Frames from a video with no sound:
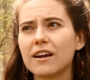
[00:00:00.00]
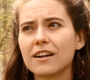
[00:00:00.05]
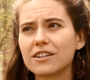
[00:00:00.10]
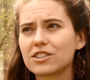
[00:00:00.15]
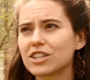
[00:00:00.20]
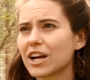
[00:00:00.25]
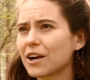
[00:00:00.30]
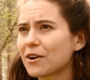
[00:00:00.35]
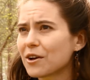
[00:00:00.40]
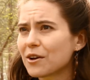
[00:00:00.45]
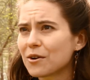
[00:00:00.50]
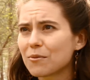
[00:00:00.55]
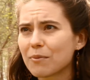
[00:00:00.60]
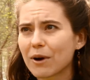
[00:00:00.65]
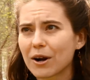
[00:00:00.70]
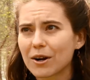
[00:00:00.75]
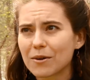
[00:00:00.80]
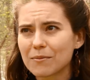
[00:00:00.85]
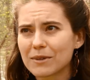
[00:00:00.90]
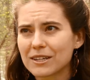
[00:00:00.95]
check out
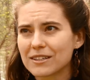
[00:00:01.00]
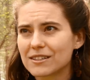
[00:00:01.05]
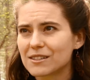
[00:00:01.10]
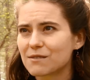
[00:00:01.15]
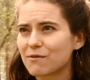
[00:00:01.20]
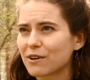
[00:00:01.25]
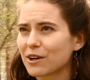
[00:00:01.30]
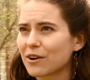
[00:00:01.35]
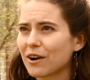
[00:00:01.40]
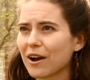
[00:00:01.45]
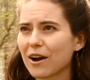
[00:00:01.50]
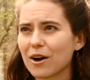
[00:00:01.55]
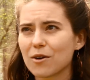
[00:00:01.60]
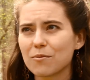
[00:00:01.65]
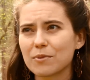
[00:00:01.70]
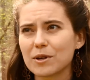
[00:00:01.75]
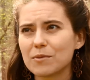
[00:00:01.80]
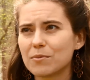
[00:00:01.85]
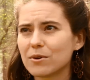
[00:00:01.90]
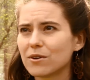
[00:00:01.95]
apartments. Figure out how
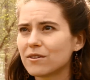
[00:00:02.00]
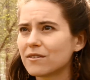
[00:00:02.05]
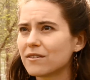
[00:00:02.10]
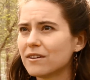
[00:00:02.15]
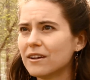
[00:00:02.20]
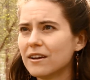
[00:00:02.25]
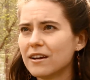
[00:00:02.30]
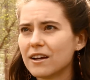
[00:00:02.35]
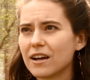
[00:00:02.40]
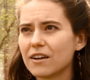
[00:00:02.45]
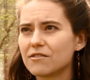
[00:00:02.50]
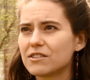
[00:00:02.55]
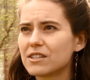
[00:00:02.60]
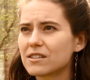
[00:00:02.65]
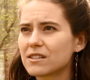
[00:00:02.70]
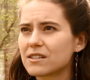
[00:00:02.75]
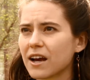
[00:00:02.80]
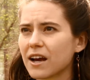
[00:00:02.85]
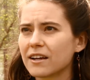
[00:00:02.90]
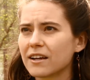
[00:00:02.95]
people have
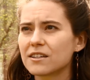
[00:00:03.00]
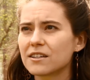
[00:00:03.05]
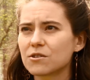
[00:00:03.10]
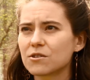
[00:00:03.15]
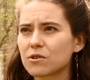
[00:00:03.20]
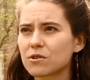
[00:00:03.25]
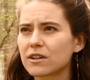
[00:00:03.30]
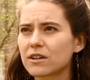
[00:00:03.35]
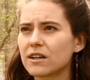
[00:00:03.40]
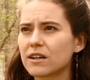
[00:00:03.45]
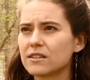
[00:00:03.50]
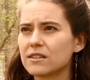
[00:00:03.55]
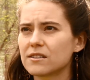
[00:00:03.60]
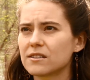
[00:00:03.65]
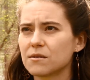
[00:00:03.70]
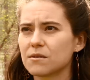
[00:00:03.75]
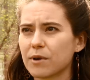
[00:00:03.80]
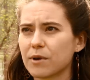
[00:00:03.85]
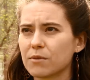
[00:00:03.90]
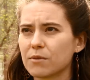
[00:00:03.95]
designed and
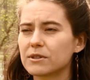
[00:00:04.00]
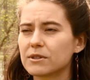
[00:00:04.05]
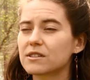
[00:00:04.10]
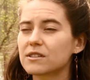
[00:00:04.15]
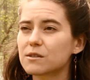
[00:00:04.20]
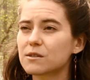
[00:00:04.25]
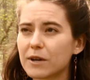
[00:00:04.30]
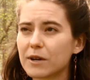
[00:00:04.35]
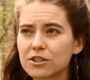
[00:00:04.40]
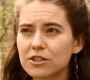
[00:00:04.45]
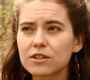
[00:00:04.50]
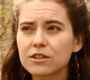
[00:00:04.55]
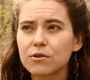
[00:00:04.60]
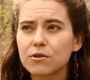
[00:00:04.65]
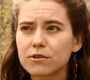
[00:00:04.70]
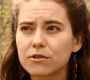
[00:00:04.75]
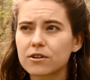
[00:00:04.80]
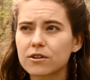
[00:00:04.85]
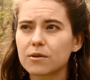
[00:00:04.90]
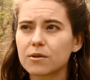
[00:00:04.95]
organized apartments, especially
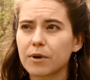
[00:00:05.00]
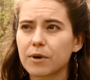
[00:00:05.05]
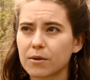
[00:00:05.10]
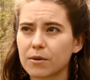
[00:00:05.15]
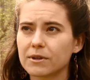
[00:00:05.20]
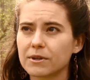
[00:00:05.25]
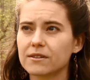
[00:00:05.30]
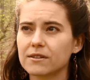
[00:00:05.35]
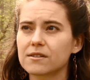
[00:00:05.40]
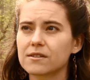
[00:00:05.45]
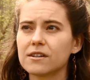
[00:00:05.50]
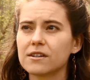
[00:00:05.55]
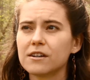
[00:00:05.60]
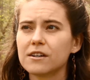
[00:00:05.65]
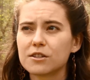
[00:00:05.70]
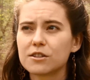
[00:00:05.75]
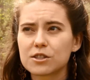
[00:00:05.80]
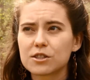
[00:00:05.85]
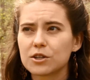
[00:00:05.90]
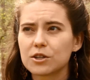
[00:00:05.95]
older apartments.
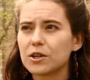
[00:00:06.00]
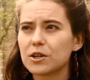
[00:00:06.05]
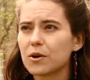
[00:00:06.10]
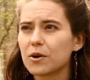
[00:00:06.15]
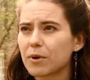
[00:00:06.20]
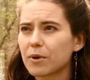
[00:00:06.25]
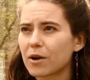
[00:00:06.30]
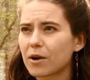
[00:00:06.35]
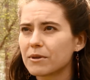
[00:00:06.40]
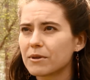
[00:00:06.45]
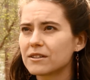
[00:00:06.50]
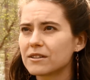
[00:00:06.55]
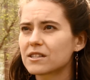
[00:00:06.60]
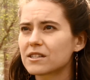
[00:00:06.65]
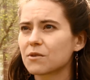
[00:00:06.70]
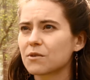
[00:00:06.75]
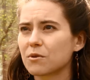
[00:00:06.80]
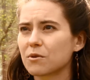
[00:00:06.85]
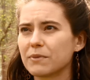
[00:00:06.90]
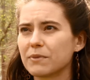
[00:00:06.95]
Studio apartments
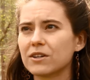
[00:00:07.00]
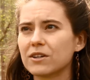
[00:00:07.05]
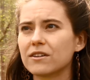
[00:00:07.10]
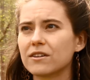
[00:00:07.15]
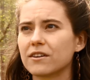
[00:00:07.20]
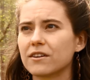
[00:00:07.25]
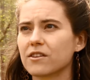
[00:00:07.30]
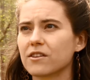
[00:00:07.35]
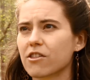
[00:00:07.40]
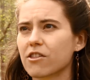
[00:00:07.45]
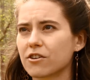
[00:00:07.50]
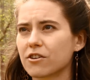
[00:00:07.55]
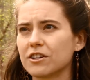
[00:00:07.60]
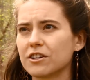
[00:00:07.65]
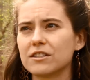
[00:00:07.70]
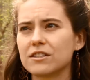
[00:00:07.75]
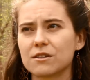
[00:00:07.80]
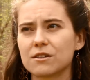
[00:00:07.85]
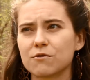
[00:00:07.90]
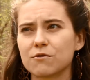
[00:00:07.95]
that were built in the
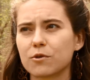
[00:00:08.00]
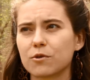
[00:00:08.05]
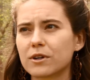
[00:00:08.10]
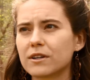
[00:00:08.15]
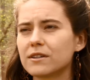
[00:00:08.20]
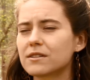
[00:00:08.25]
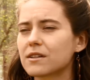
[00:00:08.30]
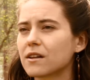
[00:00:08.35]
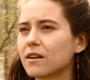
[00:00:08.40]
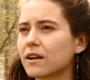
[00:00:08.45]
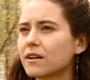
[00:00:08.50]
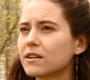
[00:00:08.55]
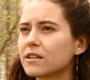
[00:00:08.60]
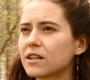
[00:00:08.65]
30s and 40s a lot of